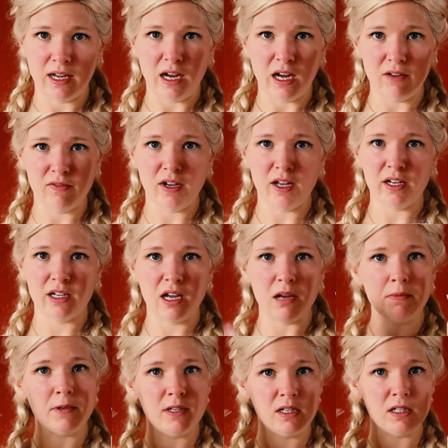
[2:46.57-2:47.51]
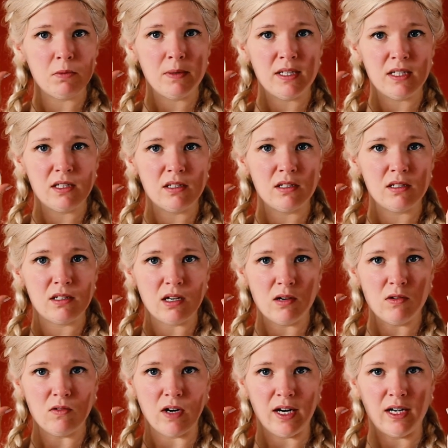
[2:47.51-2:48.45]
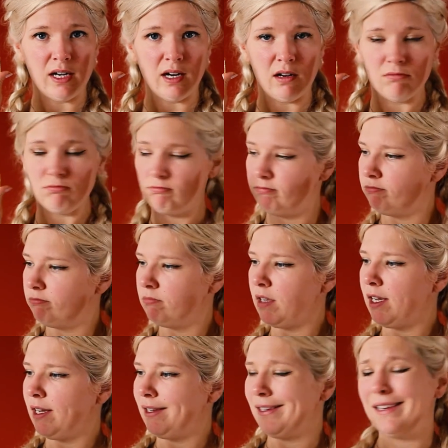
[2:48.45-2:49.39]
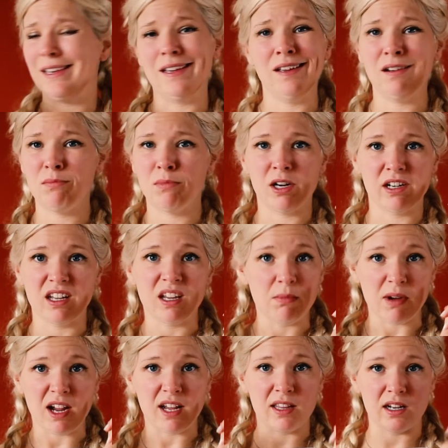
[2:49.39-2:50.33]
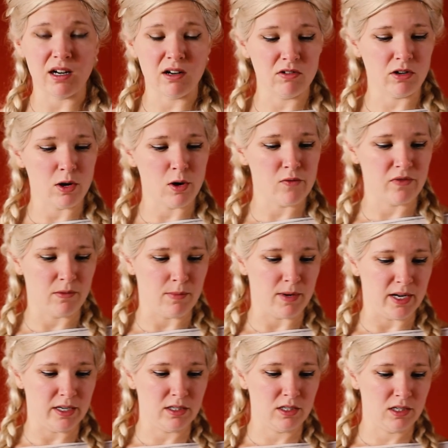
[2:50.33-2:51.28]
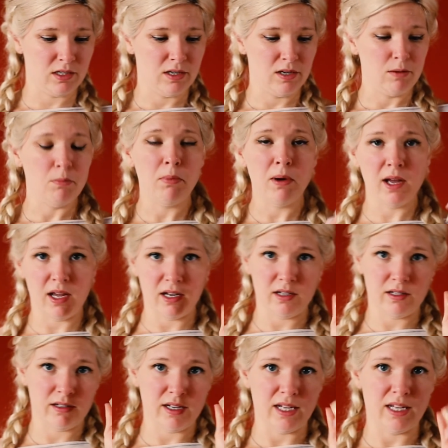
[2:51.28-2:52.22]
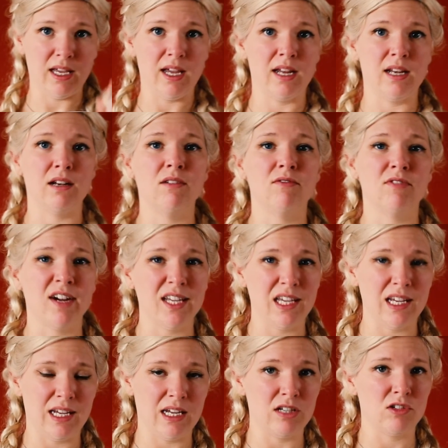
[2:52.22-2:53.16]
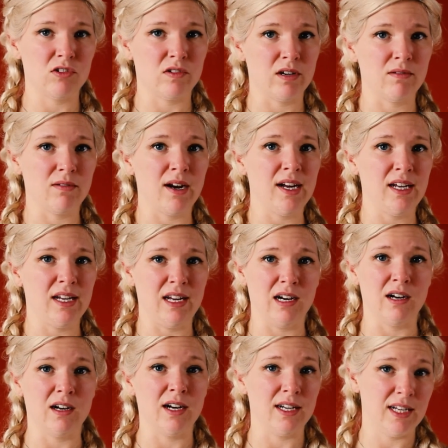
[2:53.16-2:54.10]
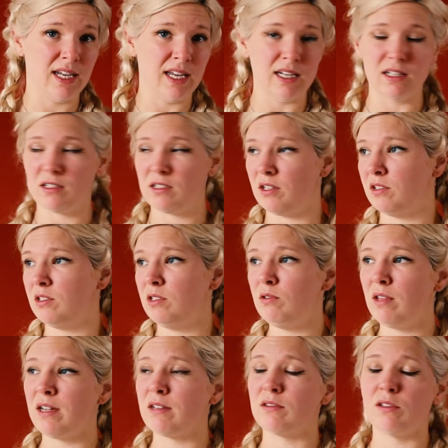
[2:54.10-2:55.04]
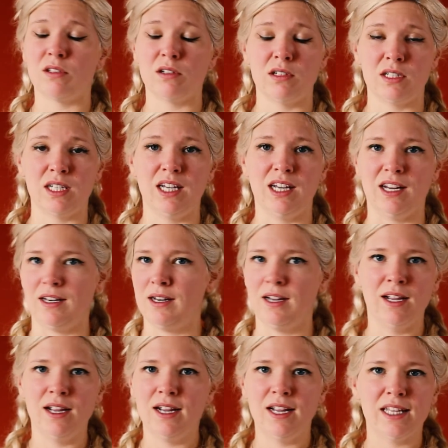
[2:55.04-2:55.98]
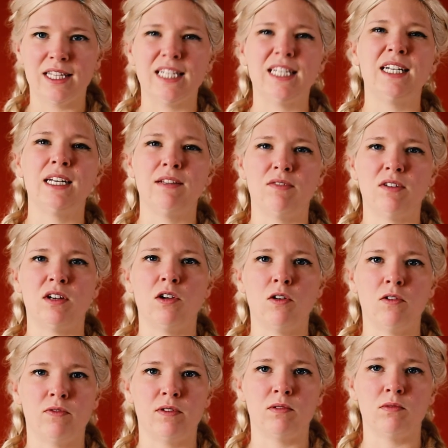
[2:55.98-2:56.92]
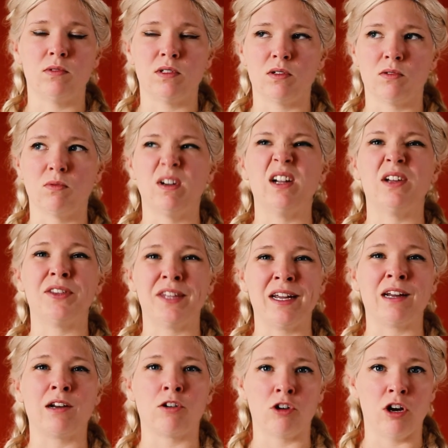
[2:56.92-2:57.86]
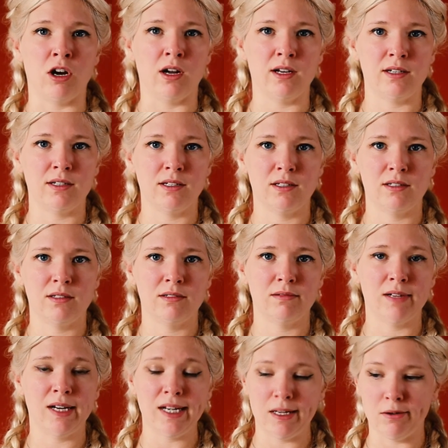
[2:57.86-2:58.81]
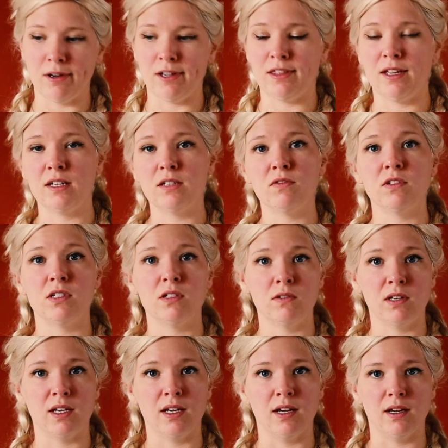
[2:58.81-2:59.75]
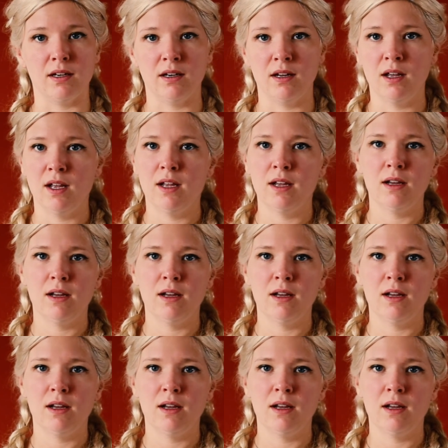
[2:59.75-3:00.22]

I've got a couple of these pieces of stone right now. You can get them on eBay, they don't go for much. But again, Viking history right here, and again until 2013, they didn't even know if it was a real thing or not. Anyway, thanks for tuning in.